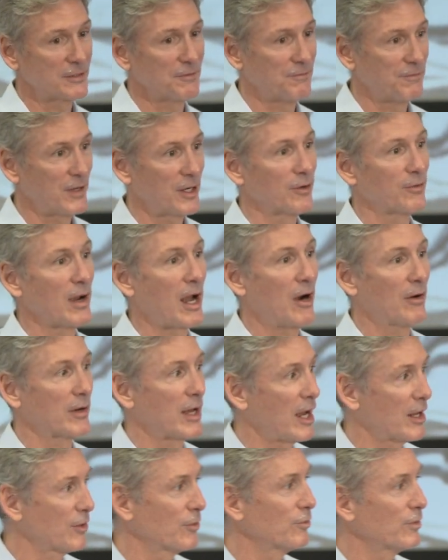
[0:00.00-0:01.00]
to figure out
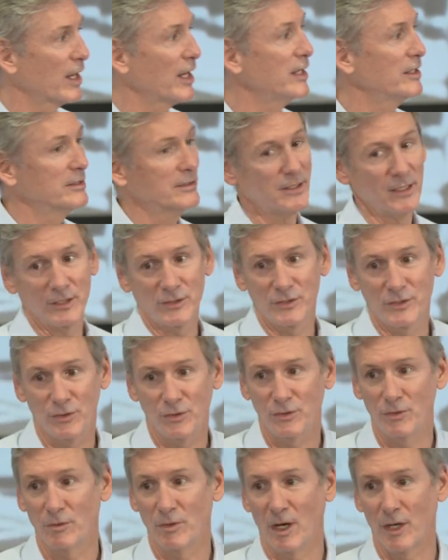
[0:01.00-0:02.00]
how to raise these
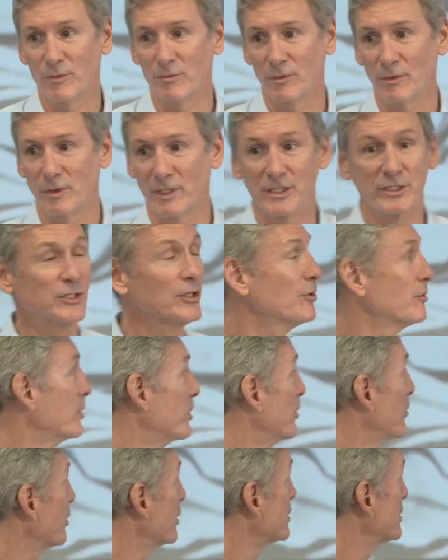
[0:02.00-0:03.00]
two unruly
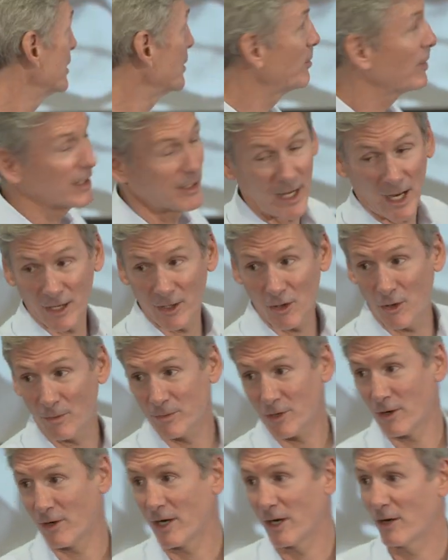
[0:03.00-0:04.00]
children. You can see we had not
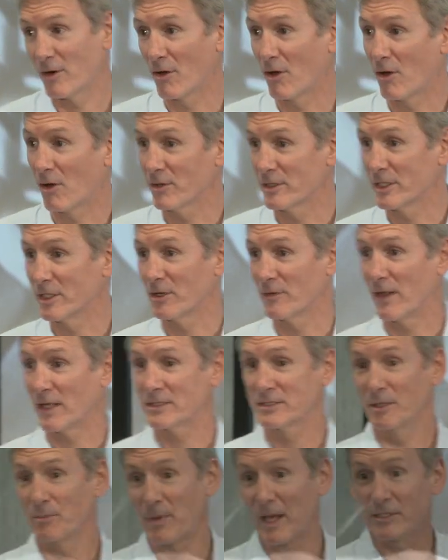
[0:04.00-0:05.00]
combed our hair all year.
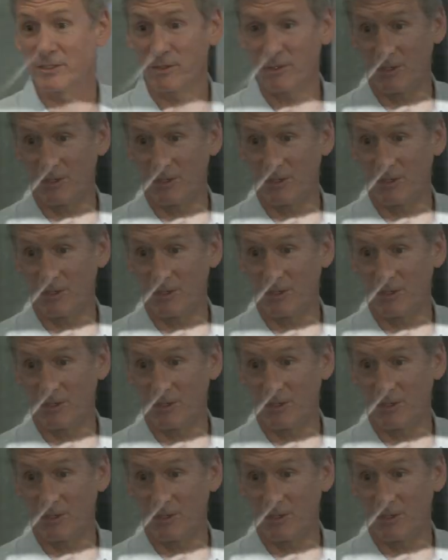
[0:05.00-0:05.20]
That's the best